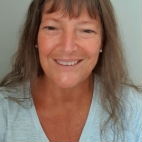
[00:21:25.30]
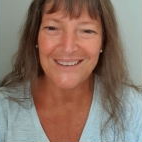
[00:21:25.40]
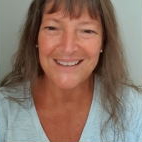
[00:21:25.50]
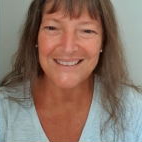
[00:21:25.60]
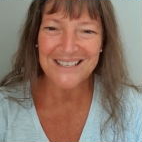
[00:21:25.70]

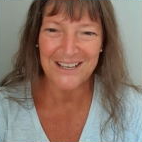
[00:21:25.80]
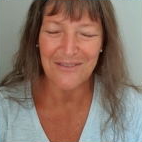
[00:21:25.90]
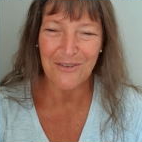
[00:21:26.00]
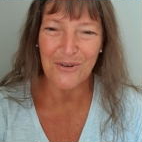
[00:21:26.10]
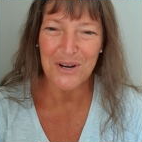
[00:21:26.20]
You take
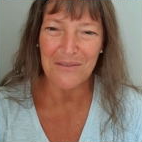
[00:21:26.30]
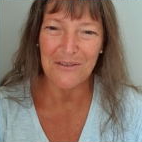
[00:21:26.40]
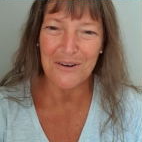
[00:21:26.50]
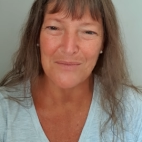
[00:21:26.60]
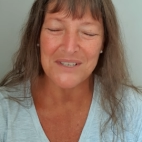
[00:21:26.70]
authority over
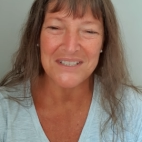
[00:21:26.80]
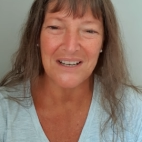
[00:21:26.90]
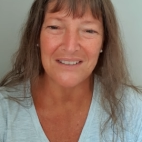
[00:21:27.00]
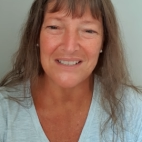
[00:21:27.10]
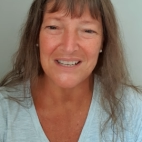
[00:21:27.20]
the realms of
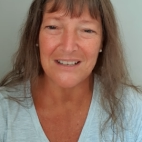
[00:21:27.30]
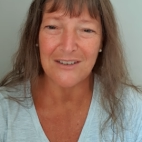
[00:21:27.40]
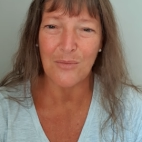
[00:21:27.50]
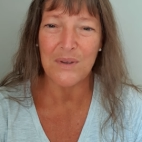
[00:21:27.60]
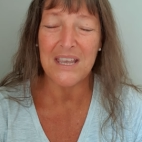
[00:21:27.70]
darkness that
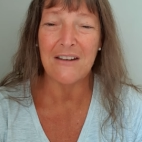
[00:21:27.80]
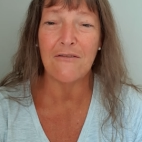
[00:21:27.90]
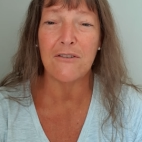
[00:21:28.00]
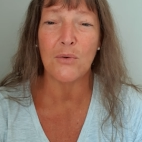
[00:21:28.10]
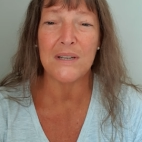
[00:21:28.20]
could be
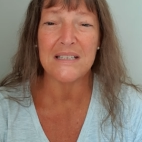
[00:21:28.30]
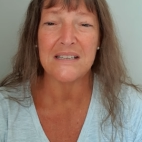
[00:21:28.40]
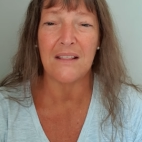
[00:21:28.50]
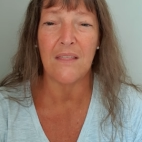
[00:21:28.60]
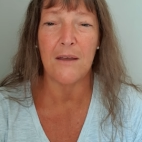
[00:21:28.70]

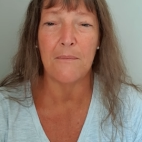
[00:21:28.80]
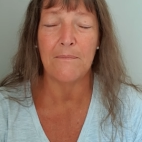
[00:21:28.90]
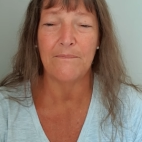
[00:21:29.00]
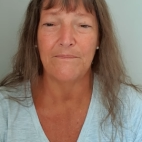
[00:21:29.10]
influencing them.